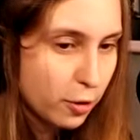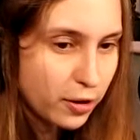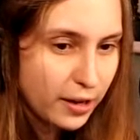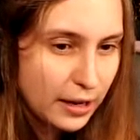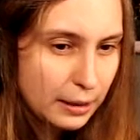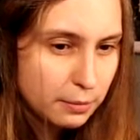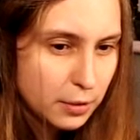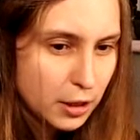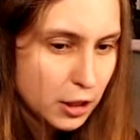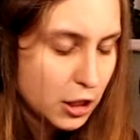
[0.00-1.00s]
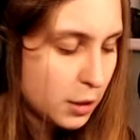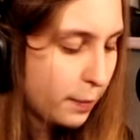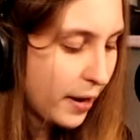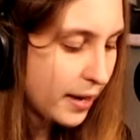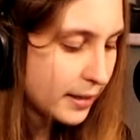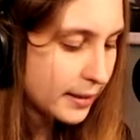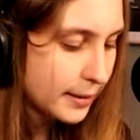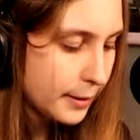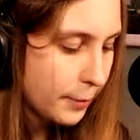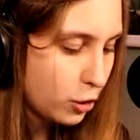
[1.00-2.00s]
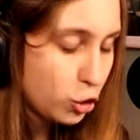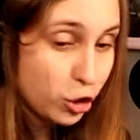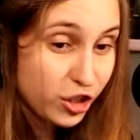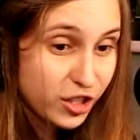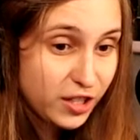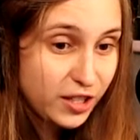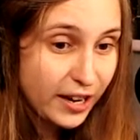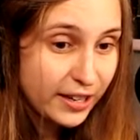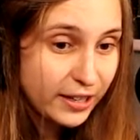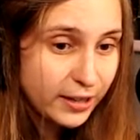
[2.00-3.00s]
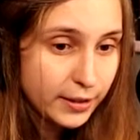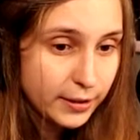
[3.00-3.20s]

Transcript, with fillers: mark game space just chatting,